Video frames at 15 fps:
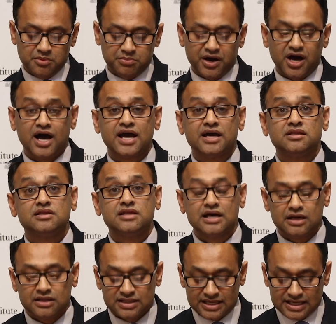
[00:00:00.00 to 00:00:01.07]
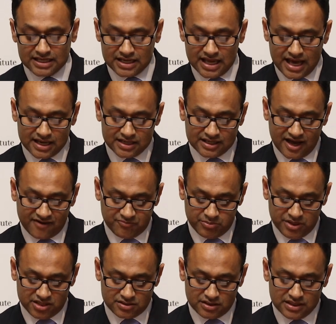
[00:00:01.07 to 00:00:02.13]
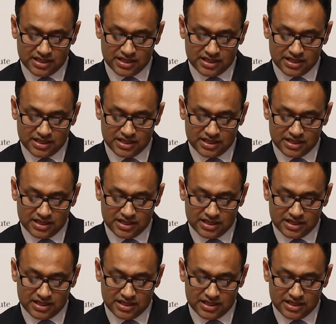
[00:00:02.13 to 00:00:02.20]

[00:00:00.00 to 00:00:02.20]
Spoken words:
by the Gillard government,